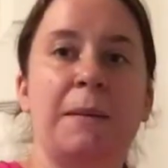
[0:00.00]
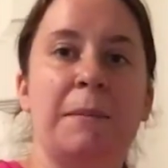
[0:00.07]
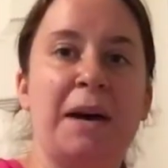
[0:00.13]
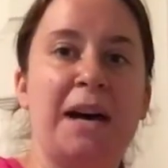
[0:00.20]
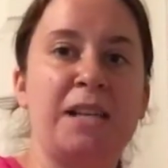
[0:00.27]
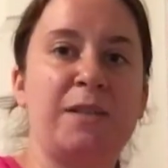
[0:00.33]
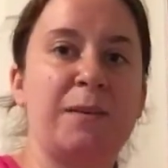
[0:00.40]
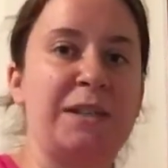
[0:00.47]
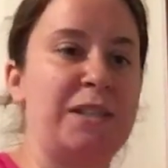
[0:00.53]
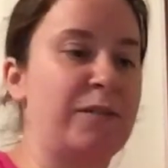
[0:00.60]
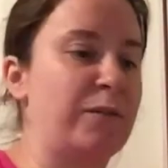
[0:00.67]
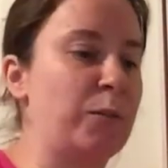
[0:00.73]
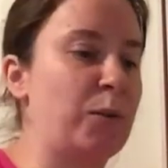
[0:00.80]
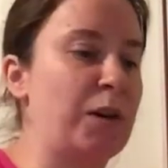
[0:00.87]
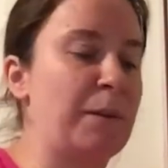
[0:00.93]
My husband is
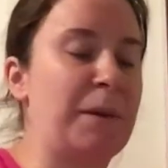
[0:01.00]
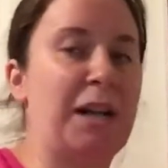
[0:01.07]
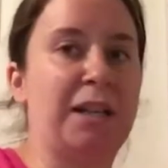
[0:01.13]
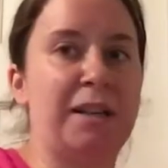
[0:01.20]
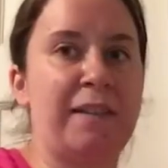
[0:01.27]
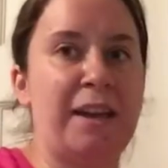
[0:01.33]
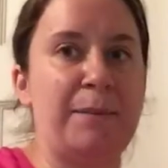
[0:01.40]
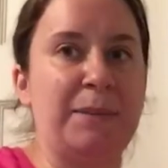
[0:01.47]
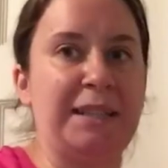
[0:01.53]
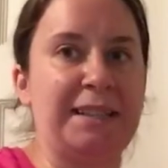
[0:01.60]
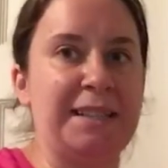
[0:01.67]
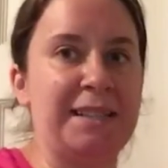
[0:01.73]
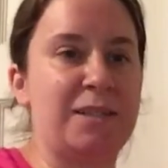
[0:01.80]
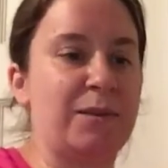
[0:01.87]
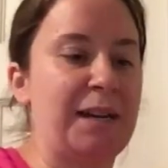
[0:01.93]
from Guatemala. They
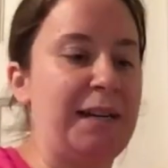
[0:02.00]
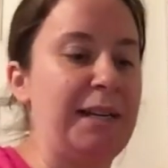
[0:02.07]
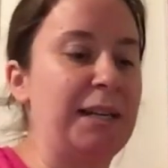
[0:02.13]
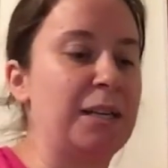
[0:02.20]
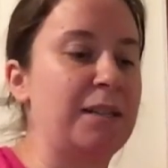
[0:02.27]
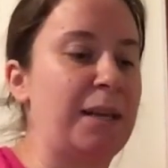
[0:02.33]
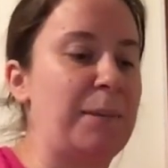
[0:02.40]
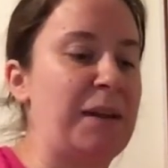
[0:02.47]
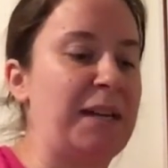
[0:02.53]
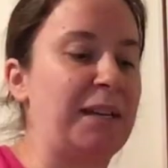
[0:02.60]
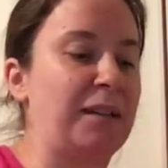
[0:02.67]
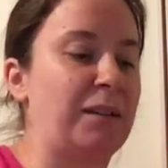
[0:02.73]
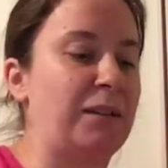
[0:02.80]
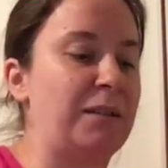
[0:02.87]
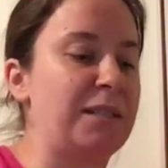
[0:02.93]
make this right here. They make it
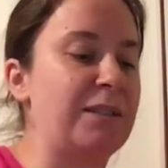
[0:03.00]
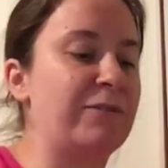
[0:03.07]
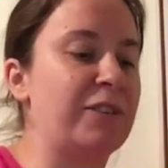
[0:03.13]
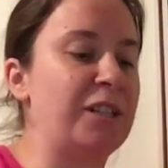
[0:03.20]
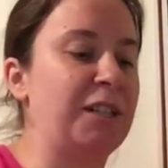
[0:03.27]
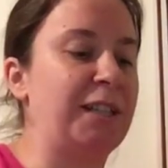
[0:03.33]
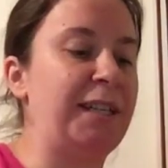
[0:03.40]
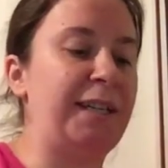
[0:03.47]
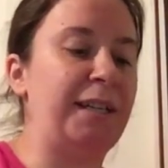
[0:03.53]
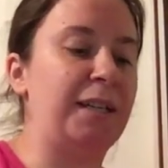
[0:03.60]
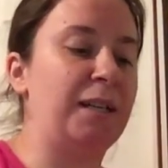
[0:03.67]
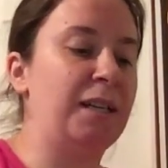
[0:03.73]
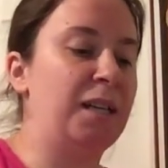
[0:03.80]
a little differently.